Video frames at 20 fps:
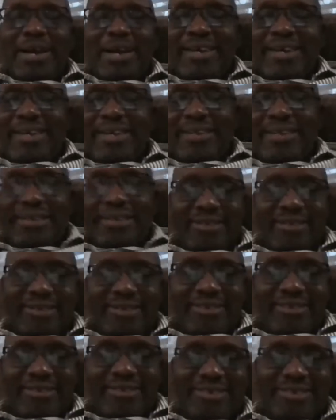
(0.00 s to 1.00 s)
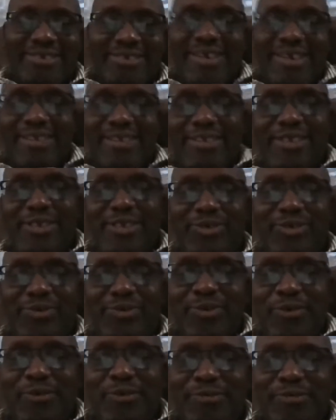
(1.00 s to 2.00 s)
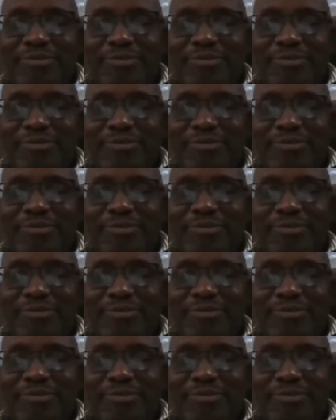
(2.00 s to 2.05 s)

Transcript: again and the issue of